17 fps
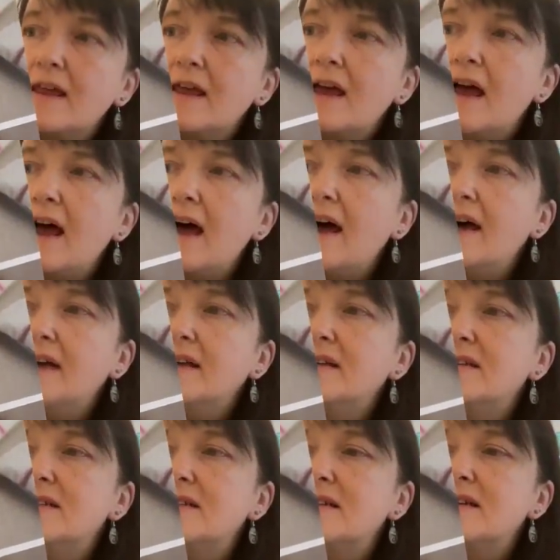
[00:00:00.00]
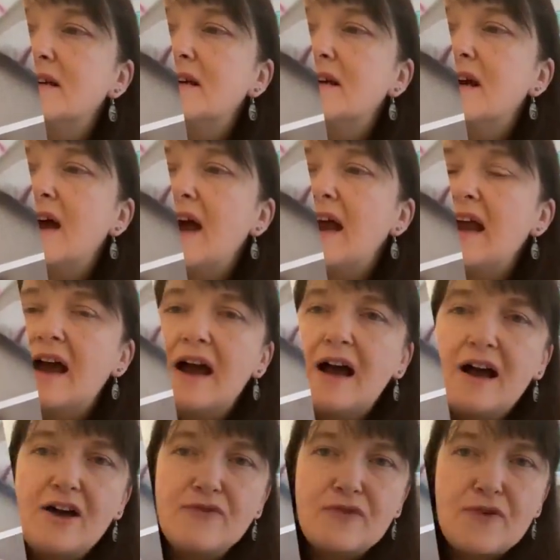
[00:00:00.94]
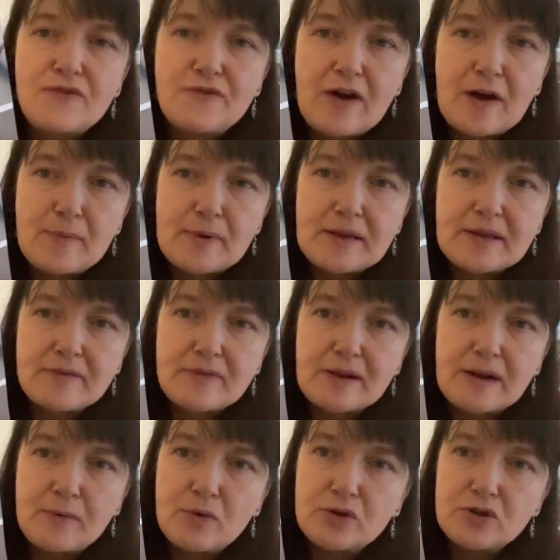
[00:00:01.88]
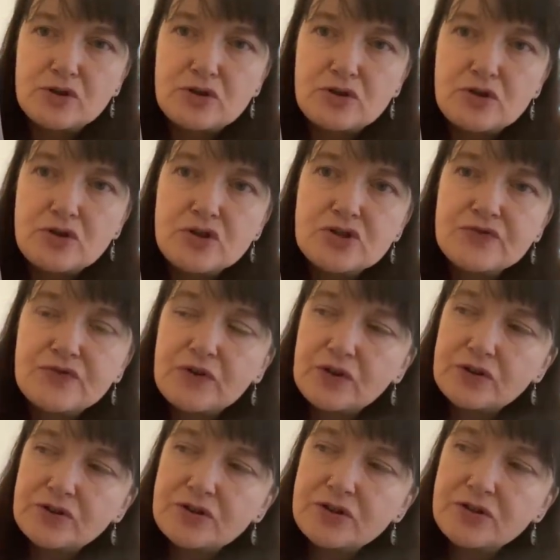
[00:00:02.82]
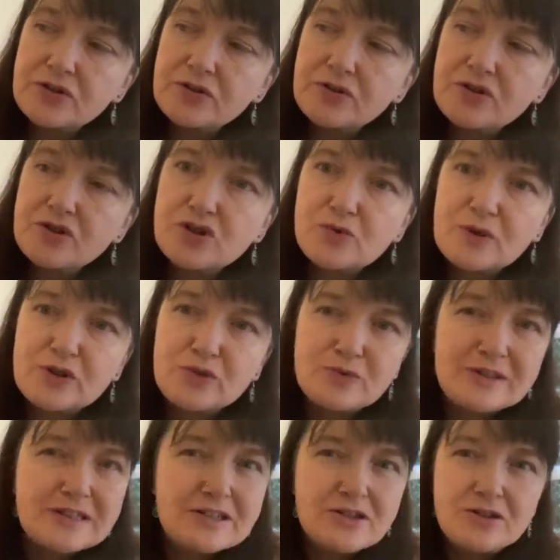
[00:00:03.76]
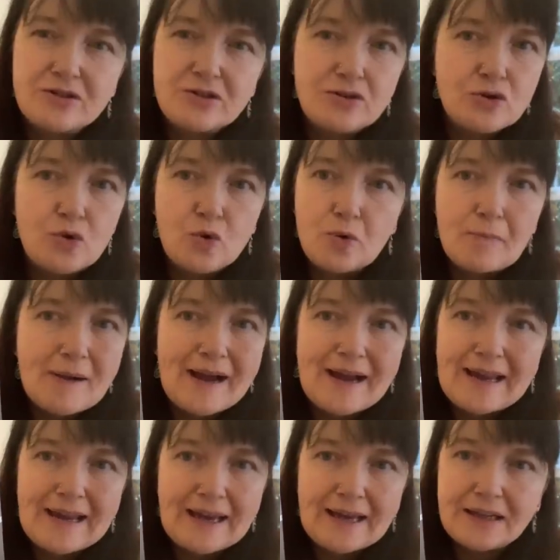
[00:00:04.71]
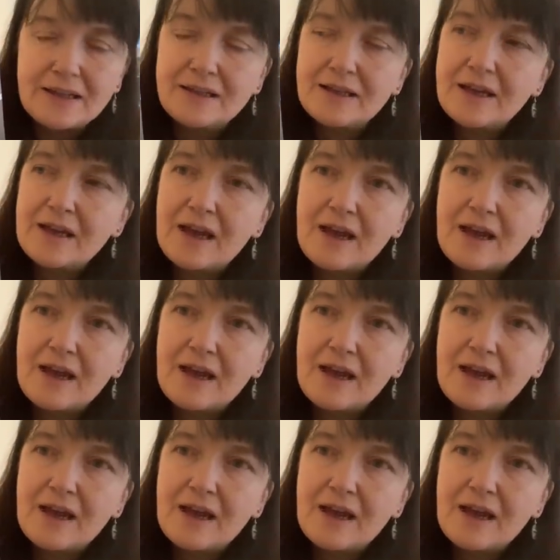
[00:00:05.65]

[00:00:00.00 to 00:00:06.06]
And I have fabric that I want to use for it, so I don't need to go and buy anything.